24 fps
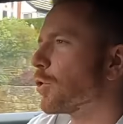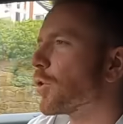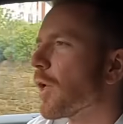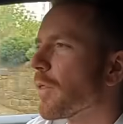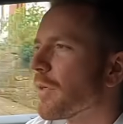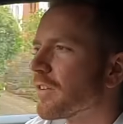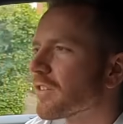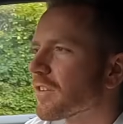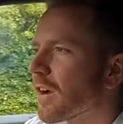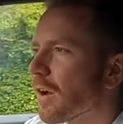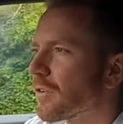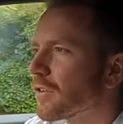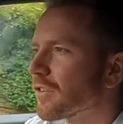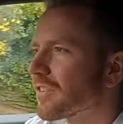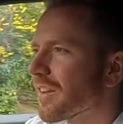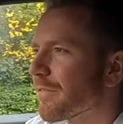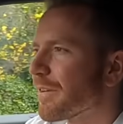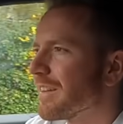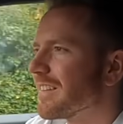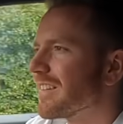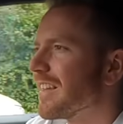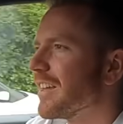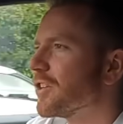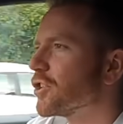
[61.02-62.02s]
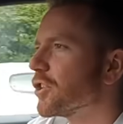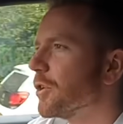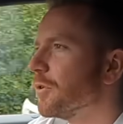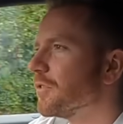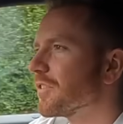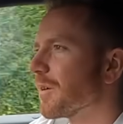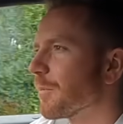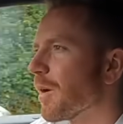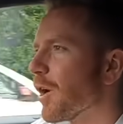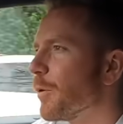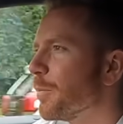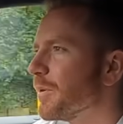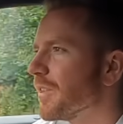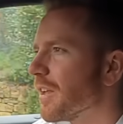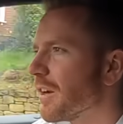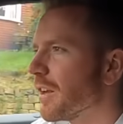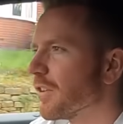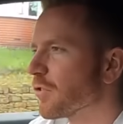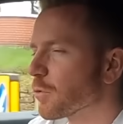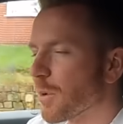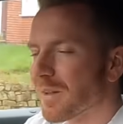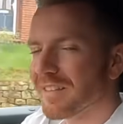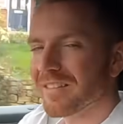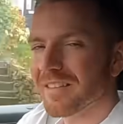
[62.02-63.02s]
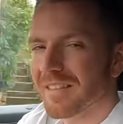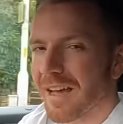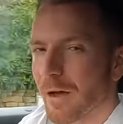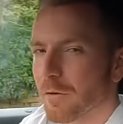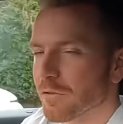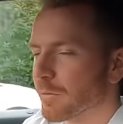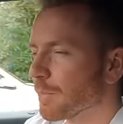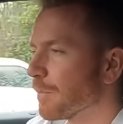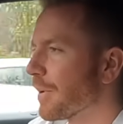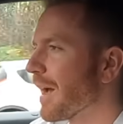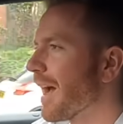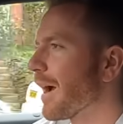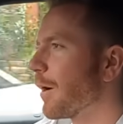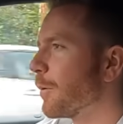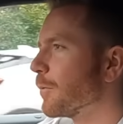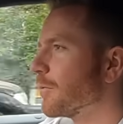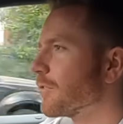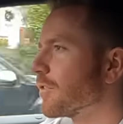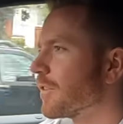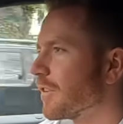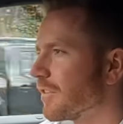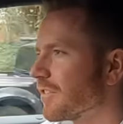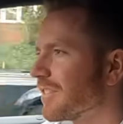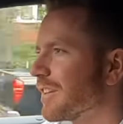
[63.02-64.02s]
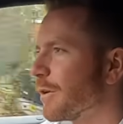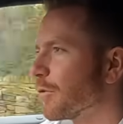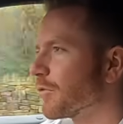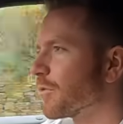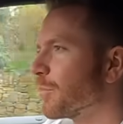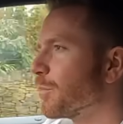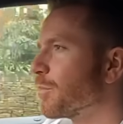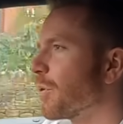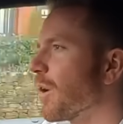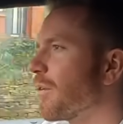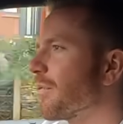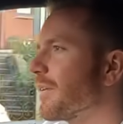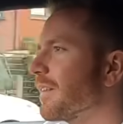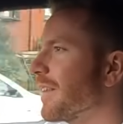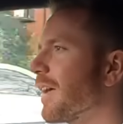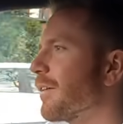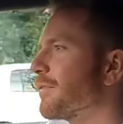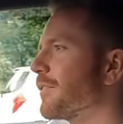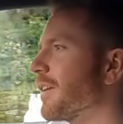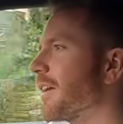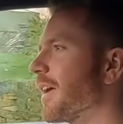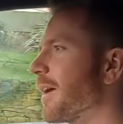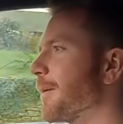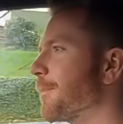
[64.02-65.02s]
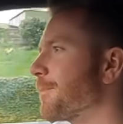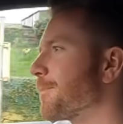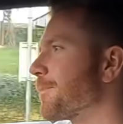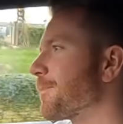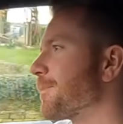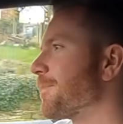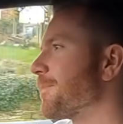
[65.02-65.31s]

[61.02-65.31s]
Although this car does have its issues, I'm hoping that at £20,000 there's still some profit left in it.